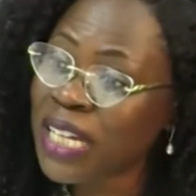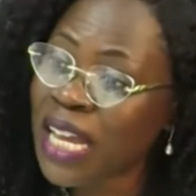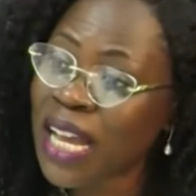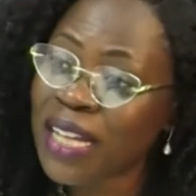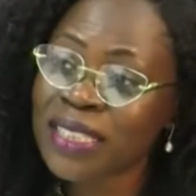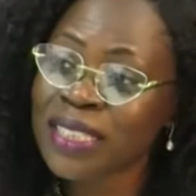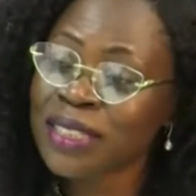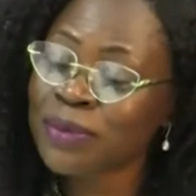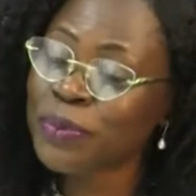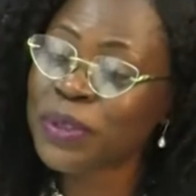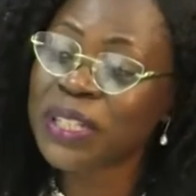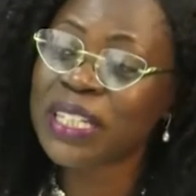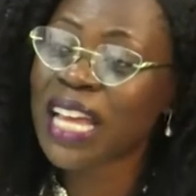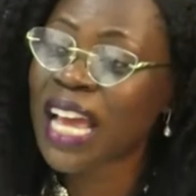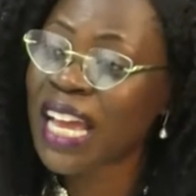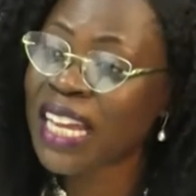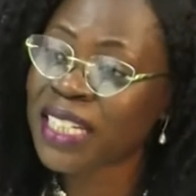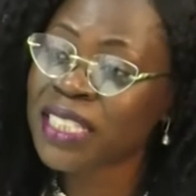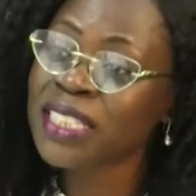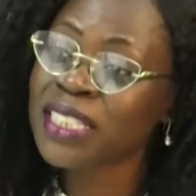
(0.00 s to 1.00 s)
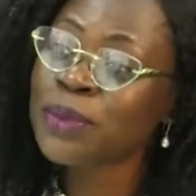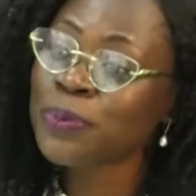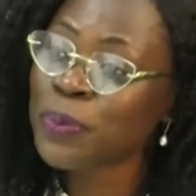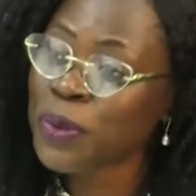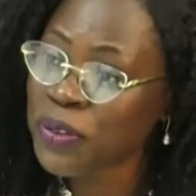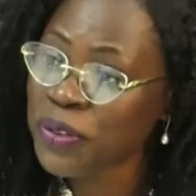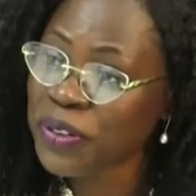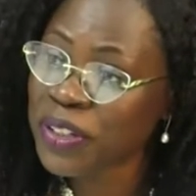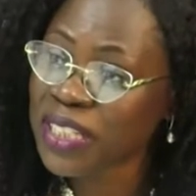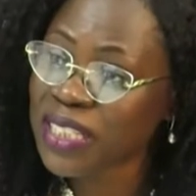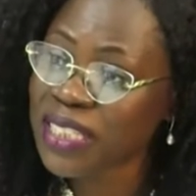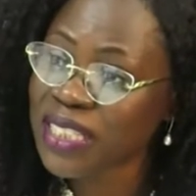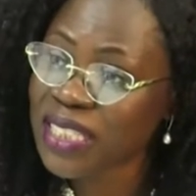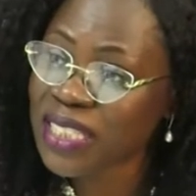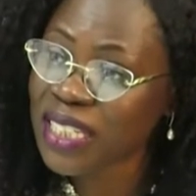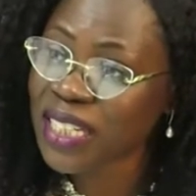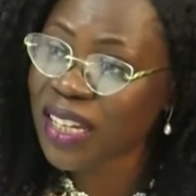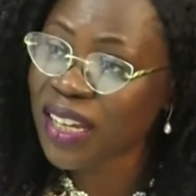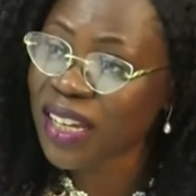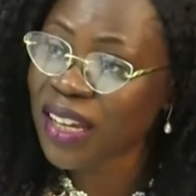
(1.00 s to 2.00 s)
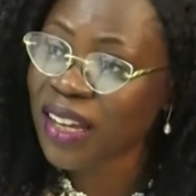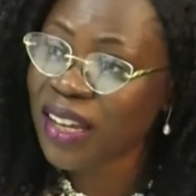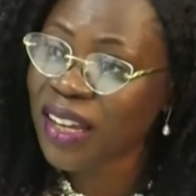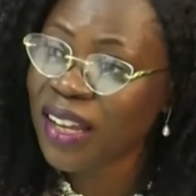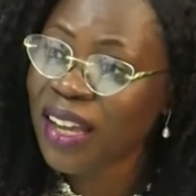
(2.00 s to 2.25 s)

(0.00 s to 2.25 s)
hasn't been our experience here.